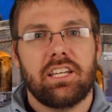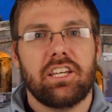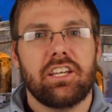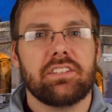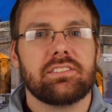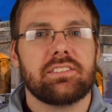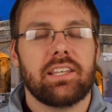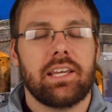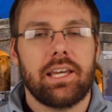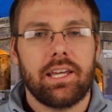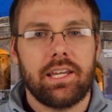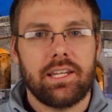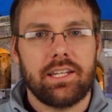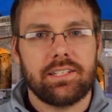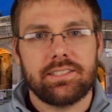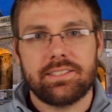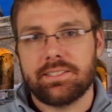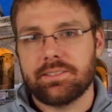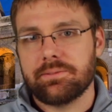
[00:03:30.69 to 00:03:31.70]
It's
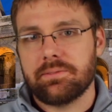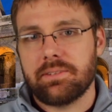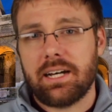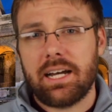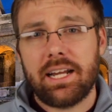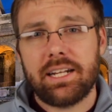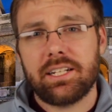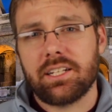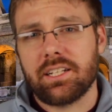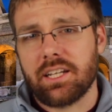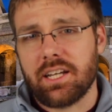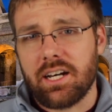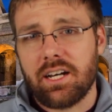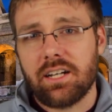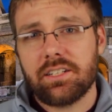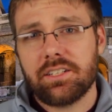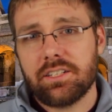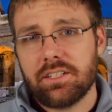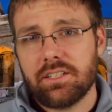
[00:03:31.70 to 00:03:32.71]
a divide and
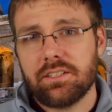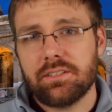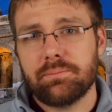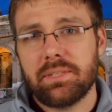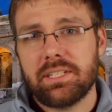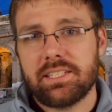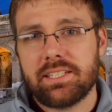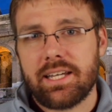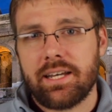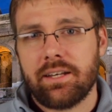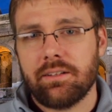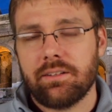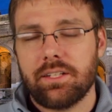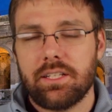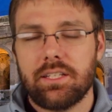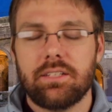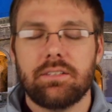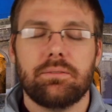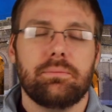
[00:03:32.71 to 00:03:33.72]
conquer
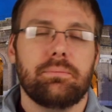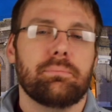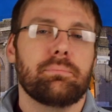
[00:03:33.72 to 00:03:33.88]
mentality,